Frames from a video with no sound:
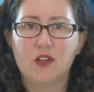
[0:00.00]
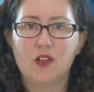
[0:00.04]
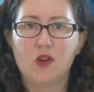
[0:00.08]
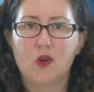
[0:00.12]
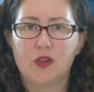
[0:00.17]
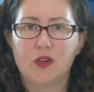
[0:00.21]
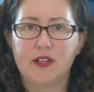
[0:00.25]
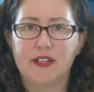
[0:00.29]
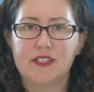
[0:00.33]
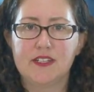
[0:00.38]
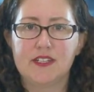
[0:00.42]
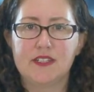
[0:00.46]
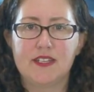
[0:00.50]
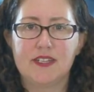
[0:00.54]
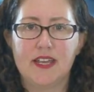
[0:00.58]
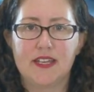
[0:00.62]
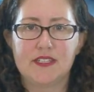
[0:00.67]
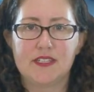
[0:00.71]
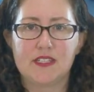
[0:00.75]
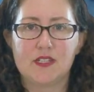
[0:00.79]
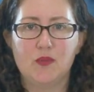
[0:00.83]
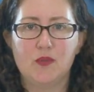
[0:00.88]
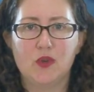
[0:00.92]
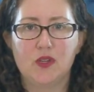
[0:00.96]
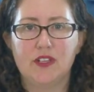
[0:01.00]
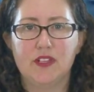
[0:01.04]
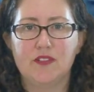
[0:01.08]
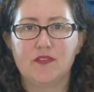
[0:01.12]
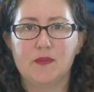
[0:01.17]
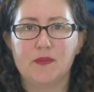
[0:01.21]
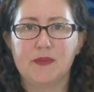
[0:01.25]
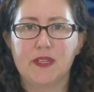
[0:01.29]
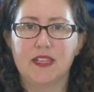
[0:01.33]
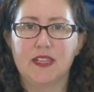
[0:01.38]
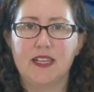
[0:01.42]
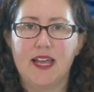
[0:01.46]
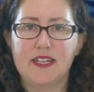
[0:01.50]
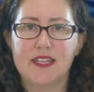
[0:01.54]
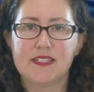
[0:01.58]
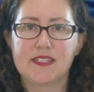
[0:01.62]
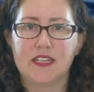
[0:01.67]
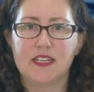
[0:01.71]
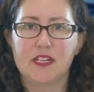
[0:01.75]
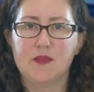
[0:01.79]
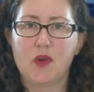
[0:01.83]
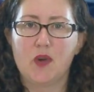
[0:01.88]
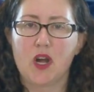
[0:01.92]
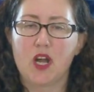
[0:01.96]
according to testimony from the
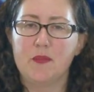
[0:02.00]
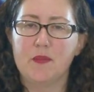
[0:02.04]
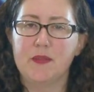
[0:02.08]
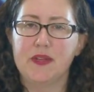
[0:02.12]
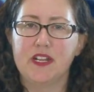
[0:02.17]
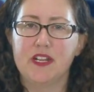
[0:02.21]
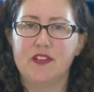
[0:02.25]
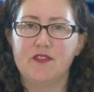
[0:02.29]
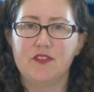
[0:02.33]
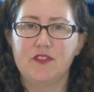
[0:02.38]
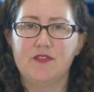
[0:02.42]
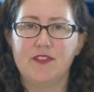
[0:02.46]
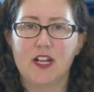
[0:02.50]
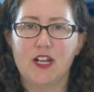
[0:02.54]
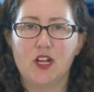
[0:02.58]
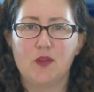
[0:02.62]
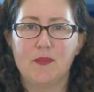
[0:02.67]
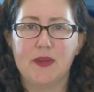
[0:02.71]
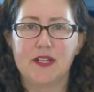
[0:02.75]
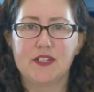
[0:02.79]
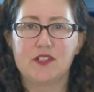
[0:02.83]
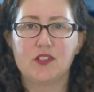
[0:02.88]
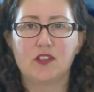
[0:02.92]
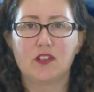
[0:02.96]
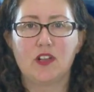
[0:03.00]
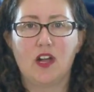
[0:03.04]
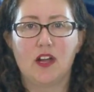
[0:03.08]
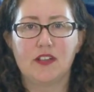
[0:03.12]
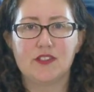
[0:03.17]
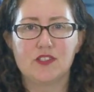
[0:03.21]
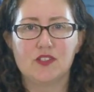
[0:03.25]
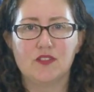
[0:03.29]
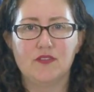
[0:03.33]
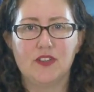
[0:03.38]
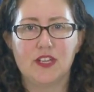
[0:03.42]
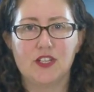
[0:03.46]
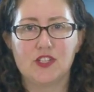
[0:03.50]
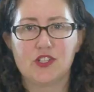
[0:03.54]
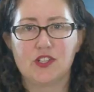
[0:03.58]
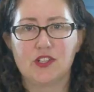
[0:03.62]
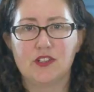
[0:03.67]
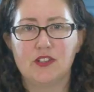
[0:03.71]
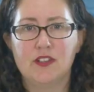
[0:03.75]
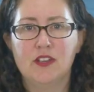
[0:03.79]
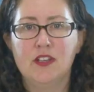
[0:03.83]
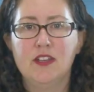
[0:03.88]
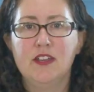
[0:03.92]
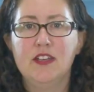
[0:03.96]
Alaska Department of Environmental
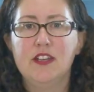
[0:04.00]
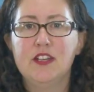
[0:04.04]
Conservation